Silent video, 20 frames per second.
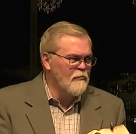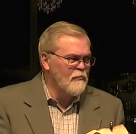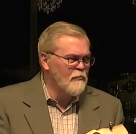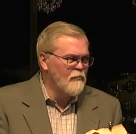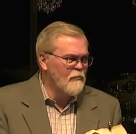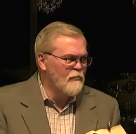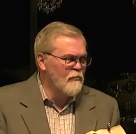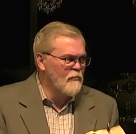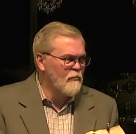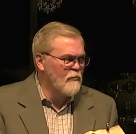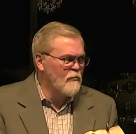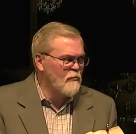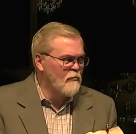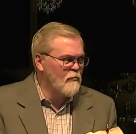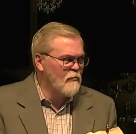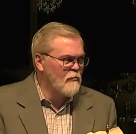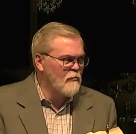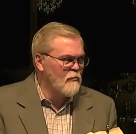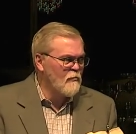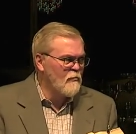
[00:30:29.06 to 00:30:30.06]

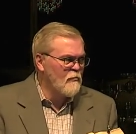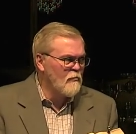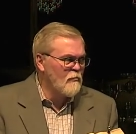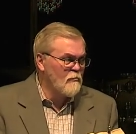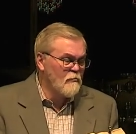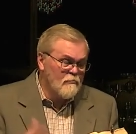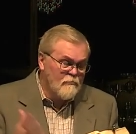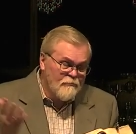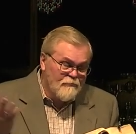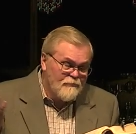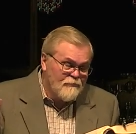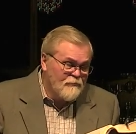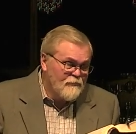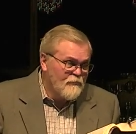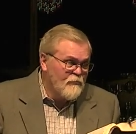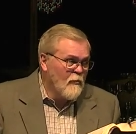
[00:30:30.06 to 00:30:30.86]
(no one is talking)